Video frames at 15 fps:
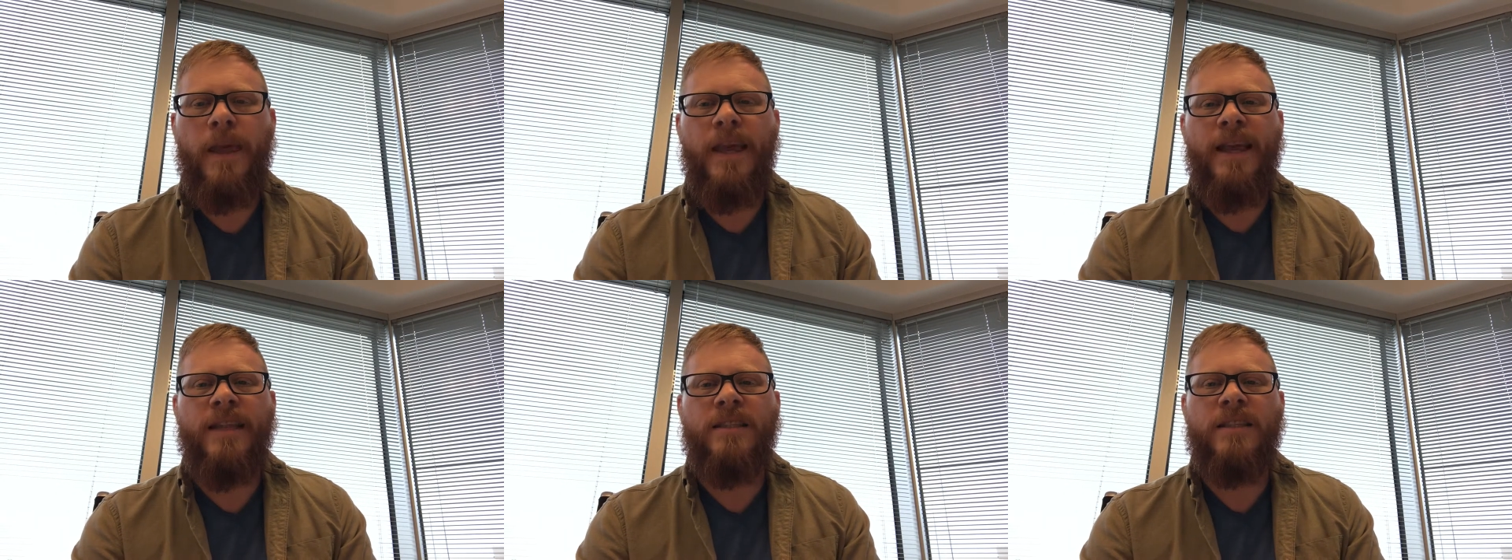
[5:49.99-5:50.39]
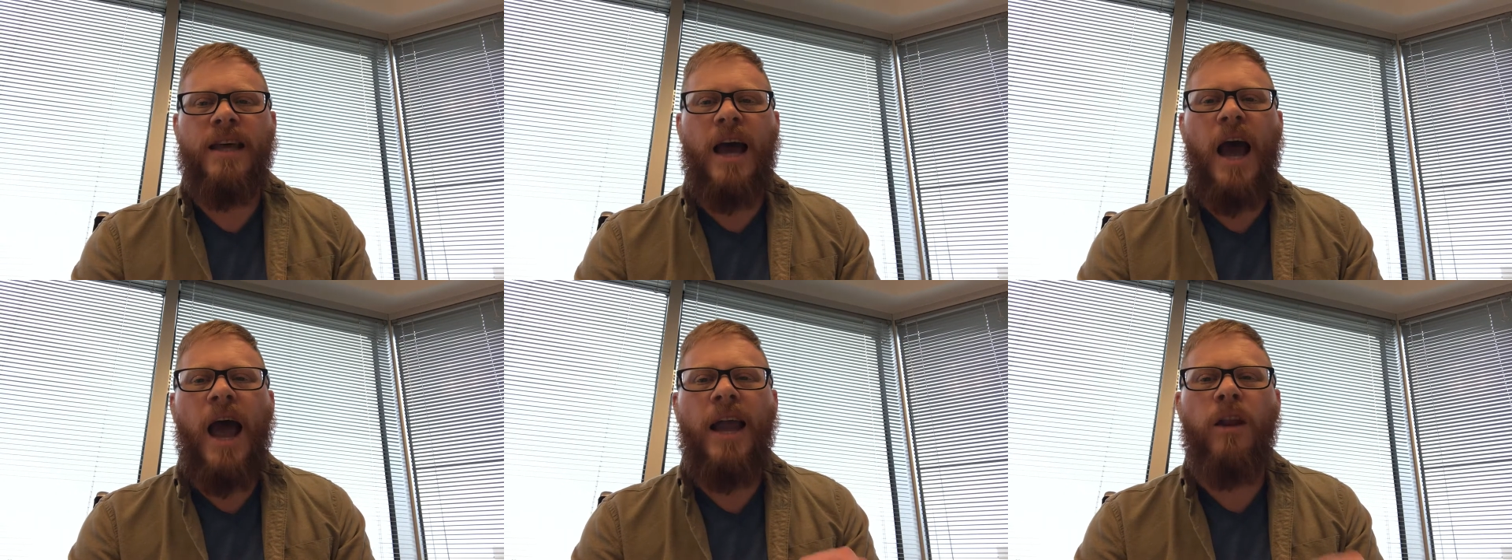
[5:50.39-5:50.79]
It's
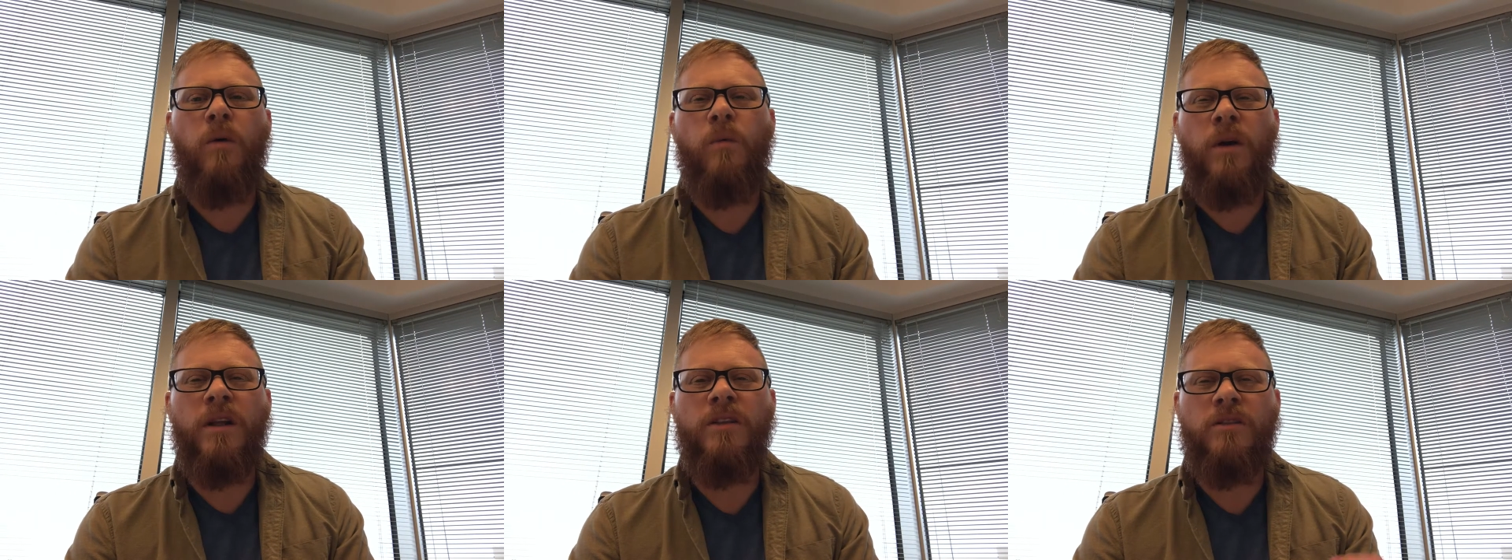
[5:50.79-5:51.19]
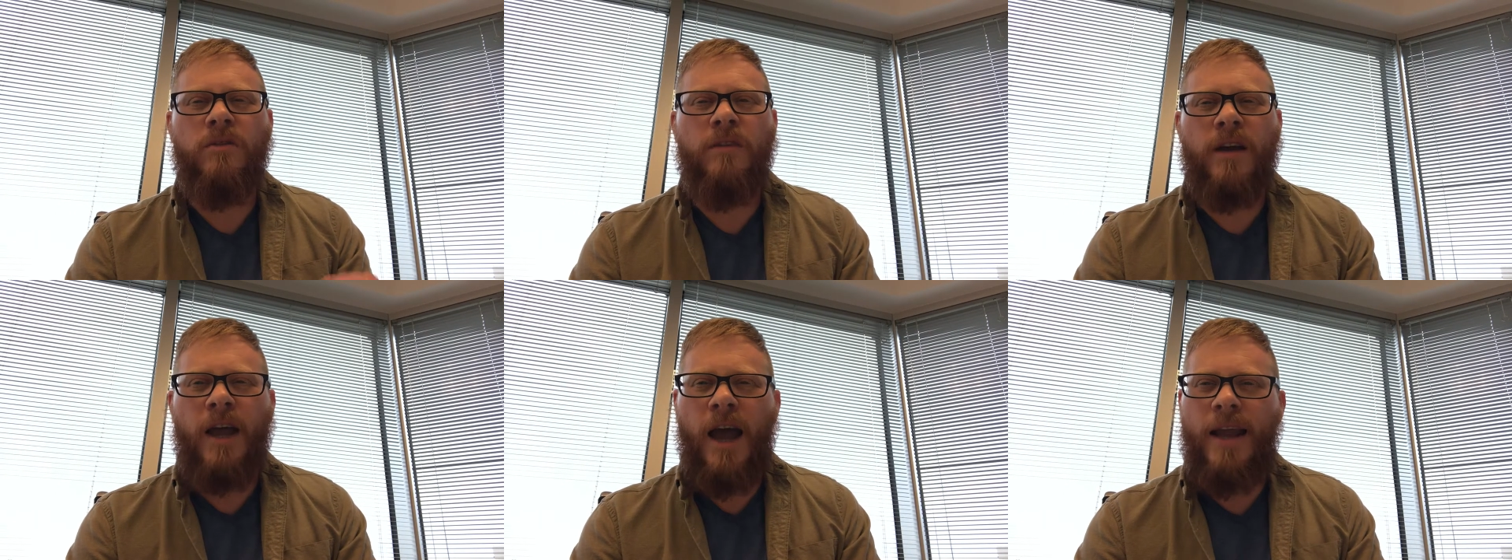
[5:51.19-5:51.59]
that I don't want to do
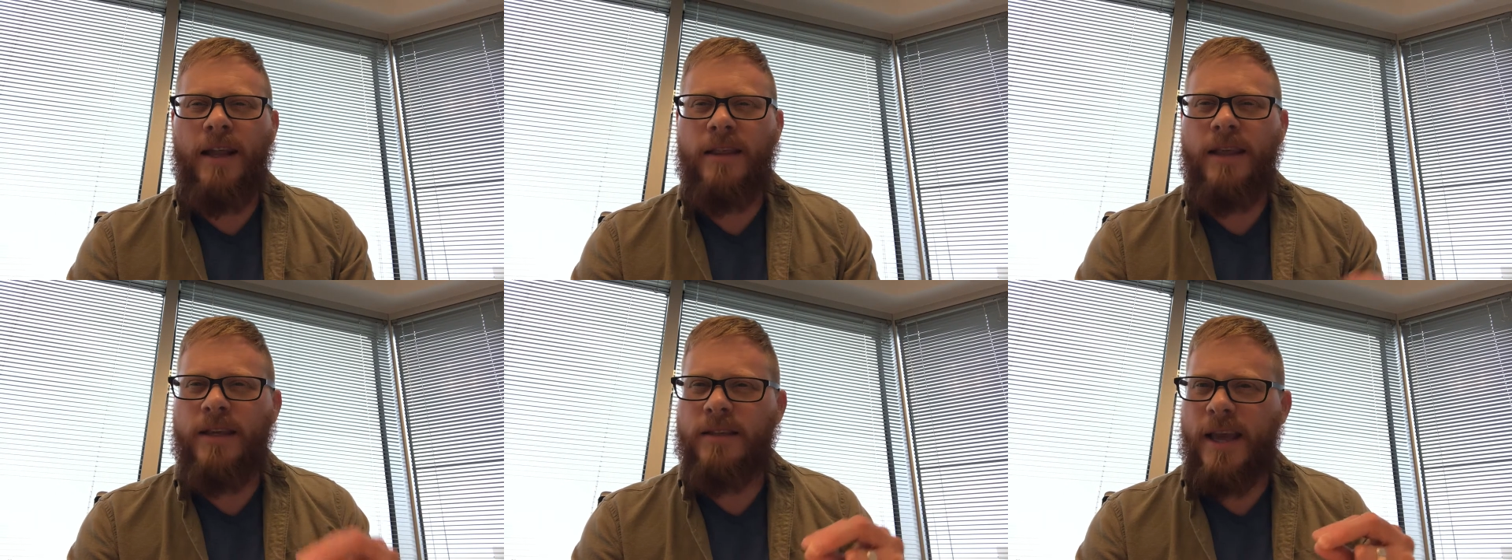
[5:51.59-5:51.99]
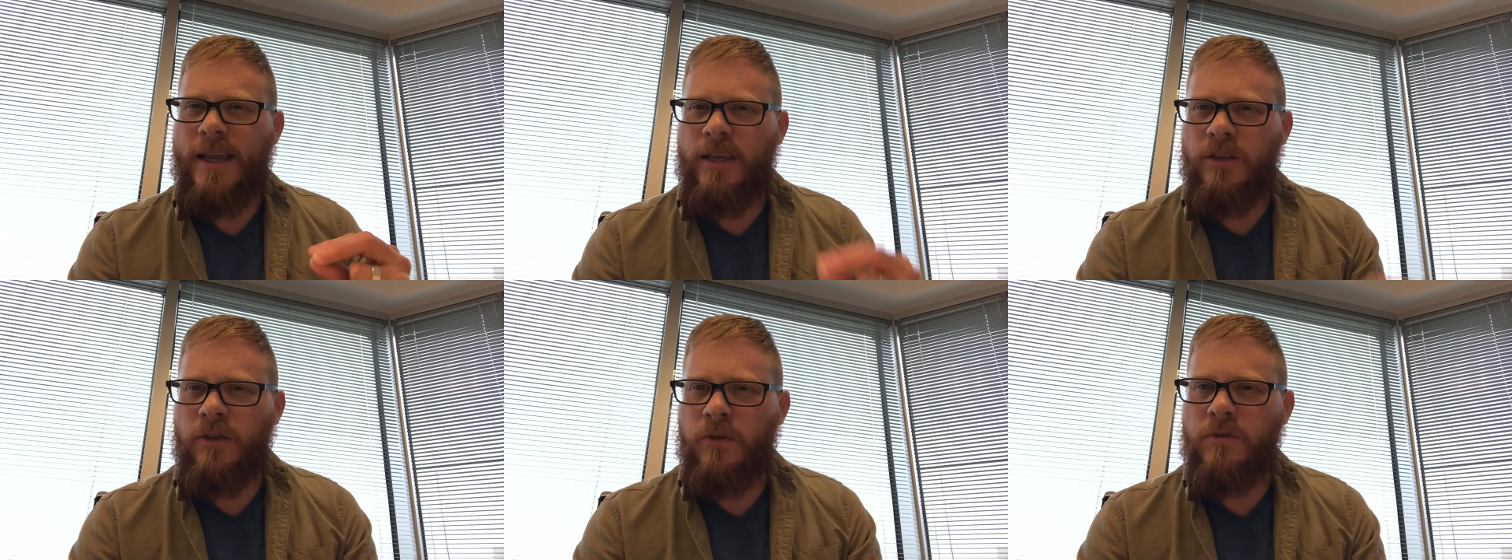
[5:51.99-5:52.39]
the kind of things I
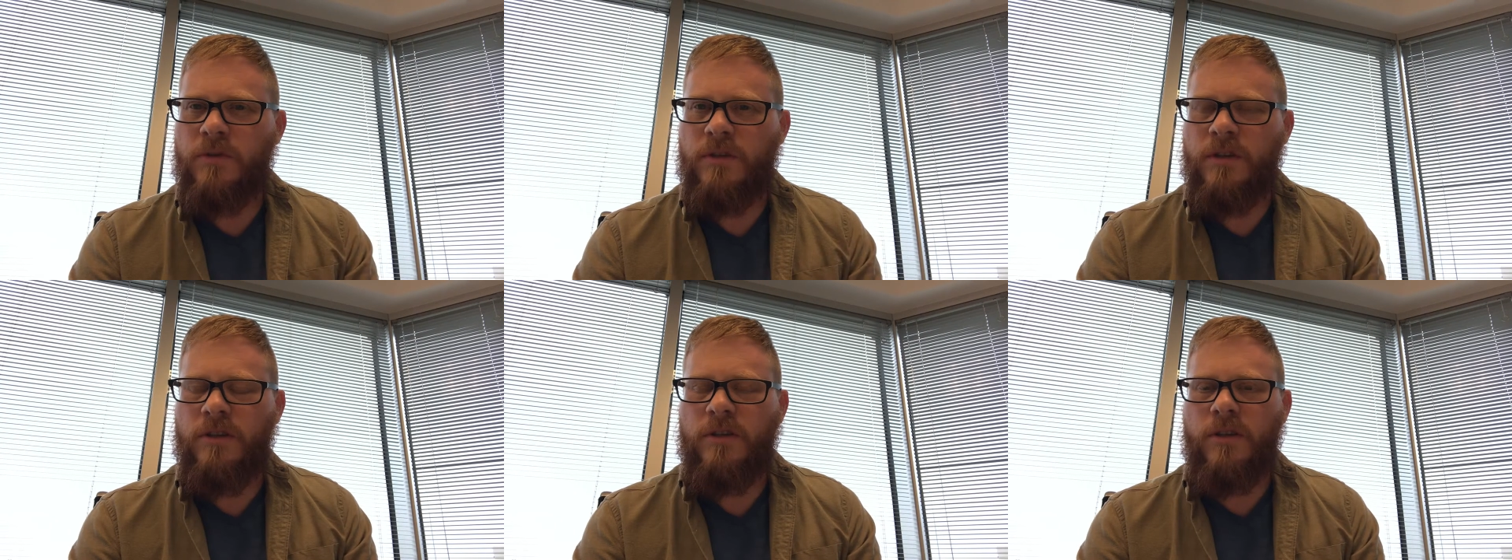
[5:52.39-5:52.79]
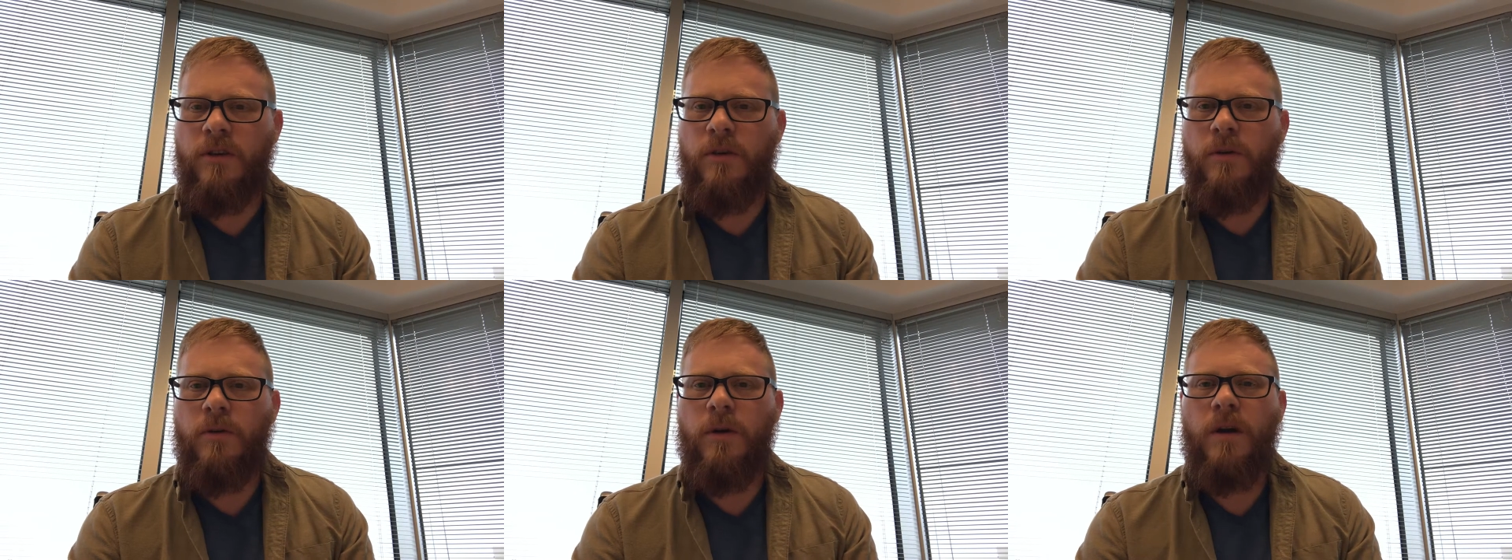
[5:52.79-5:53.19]
used to
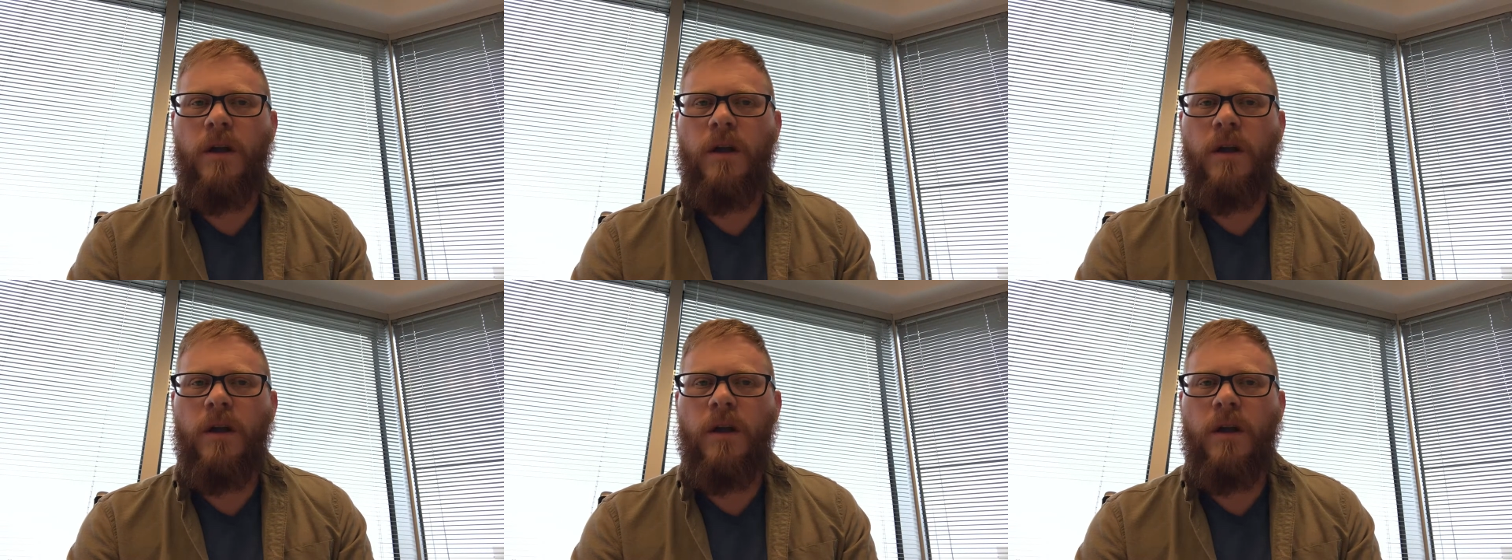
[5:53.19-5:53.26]
do,